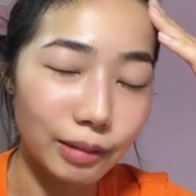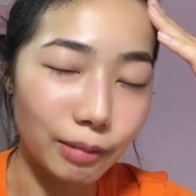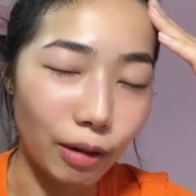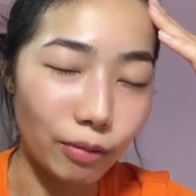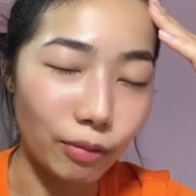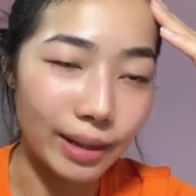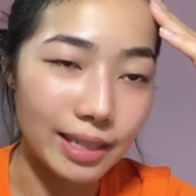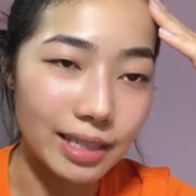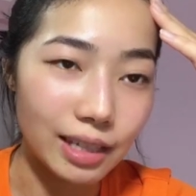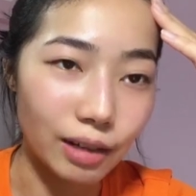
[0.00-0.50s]

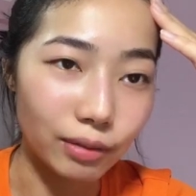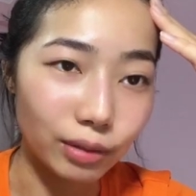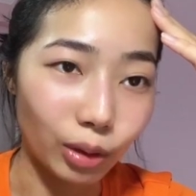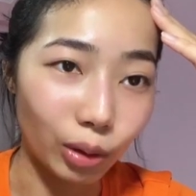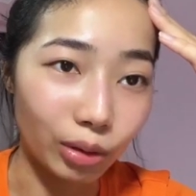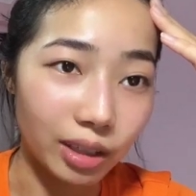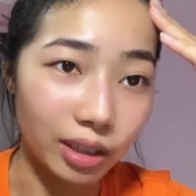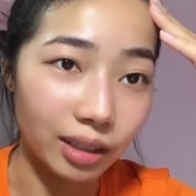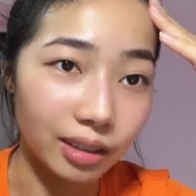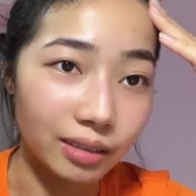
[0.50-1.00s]
of myself
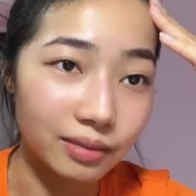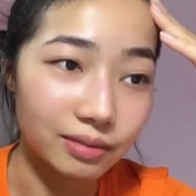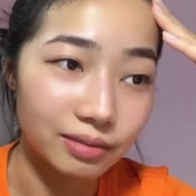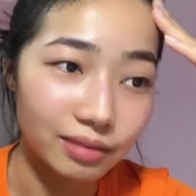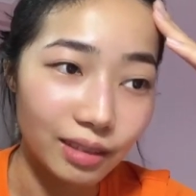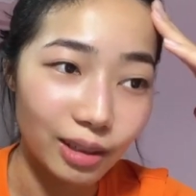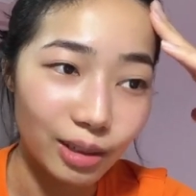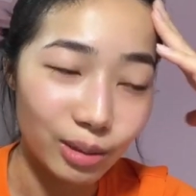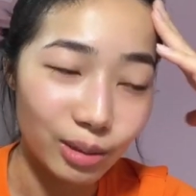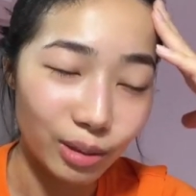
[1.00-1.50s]
talking.
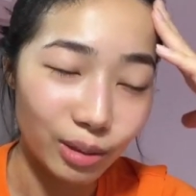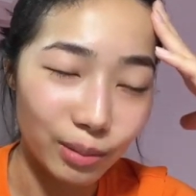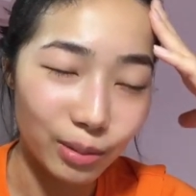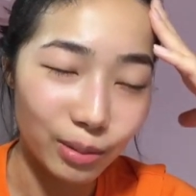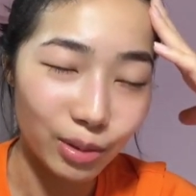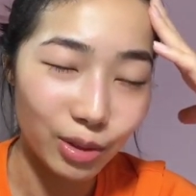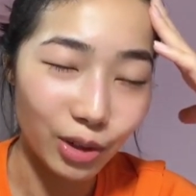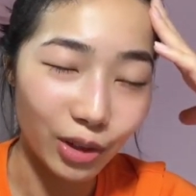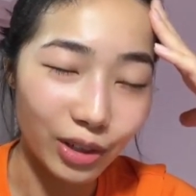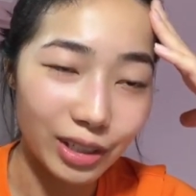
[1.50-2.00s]
So I'm
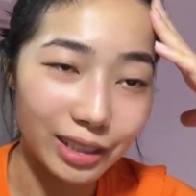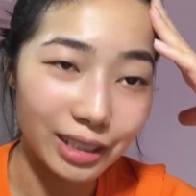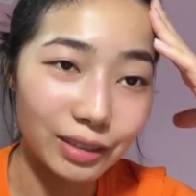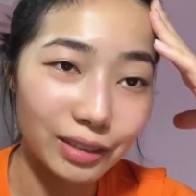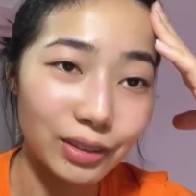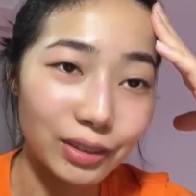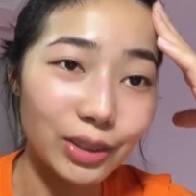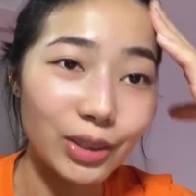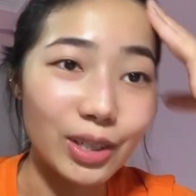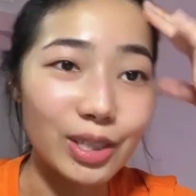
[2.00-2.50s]
so sorry this
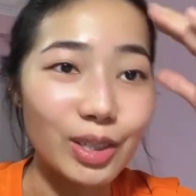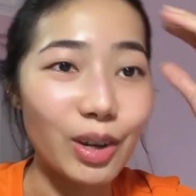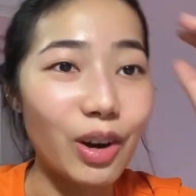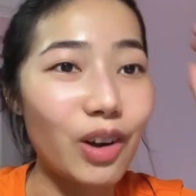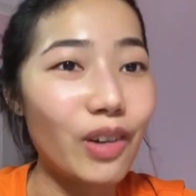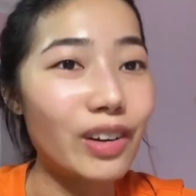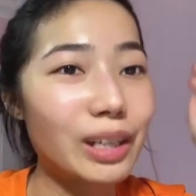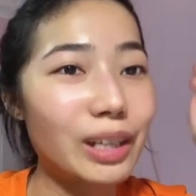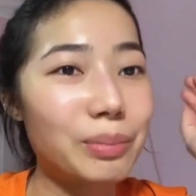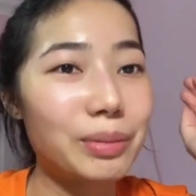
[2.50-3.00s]
video is
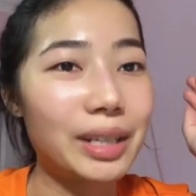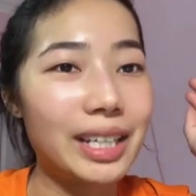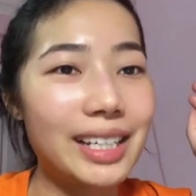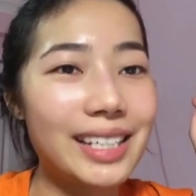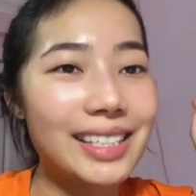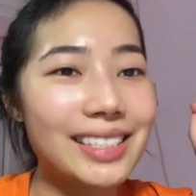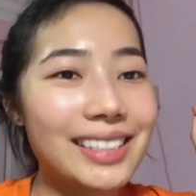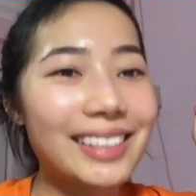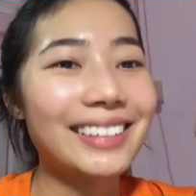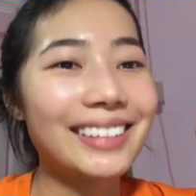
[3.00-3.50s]
all over the
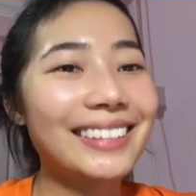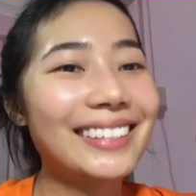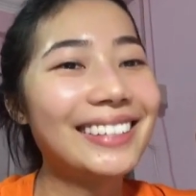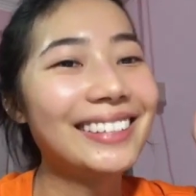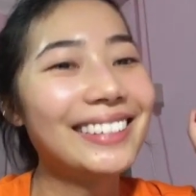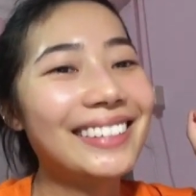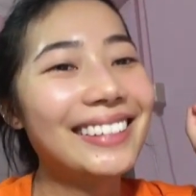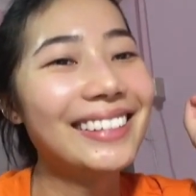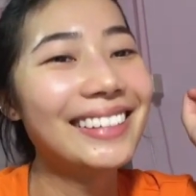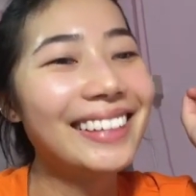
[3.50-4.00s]
place.
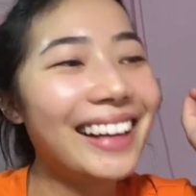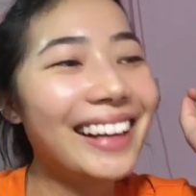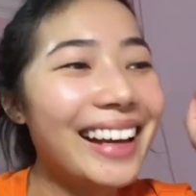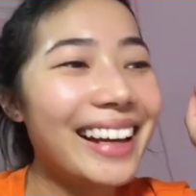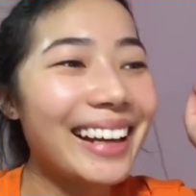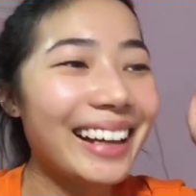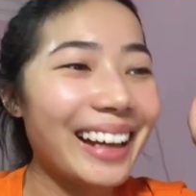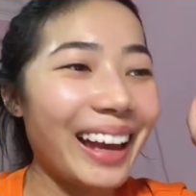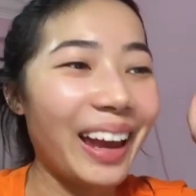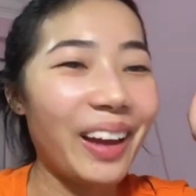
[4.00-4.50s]

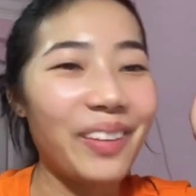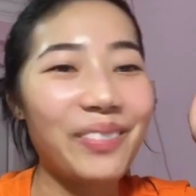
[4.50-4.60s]
Okay,